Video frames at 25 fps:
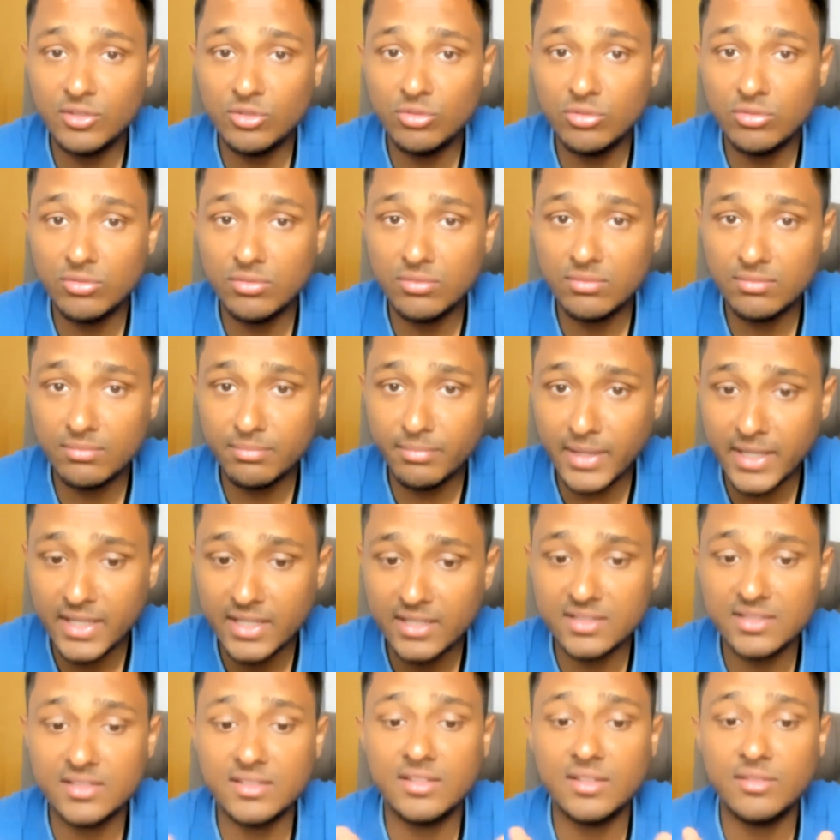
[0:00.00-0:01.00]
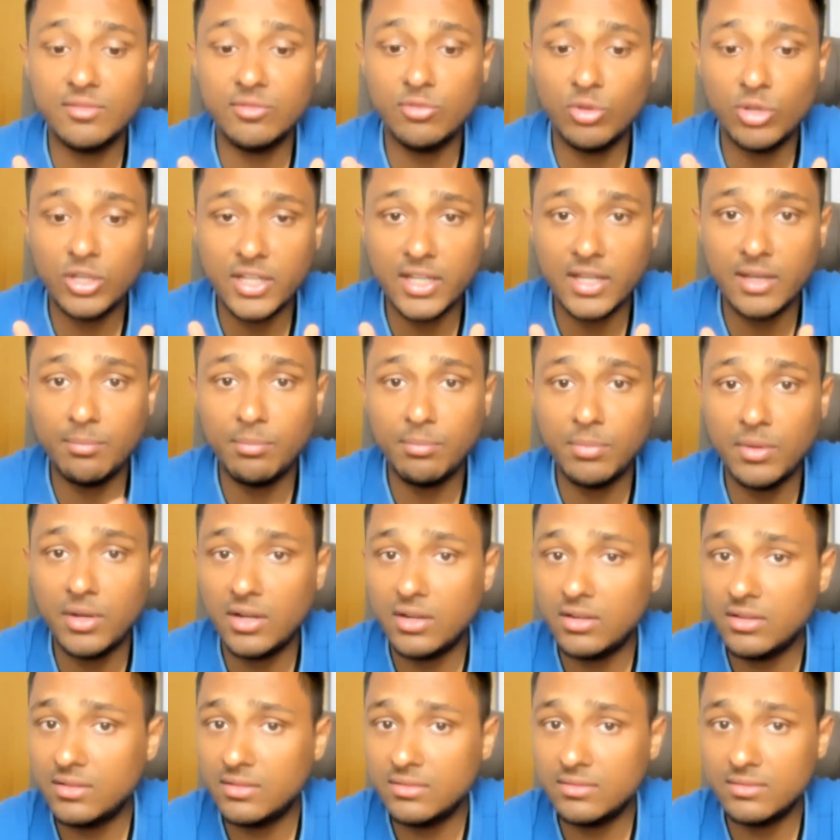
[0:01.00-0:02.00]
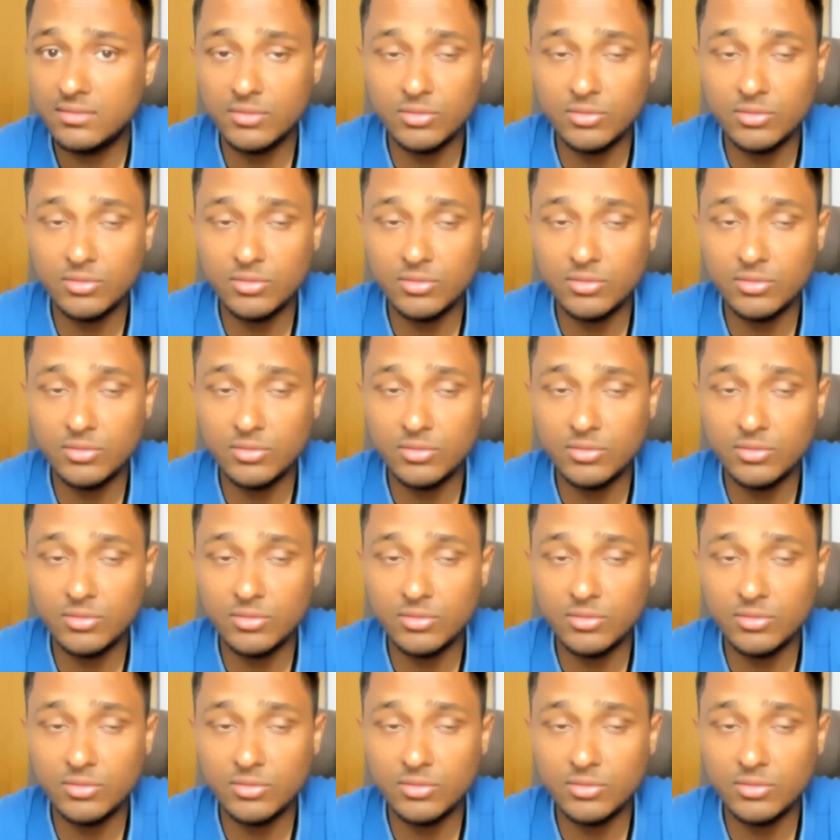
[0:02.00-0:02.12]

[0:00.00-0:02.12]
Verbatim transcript: You know, marriages are falling apart,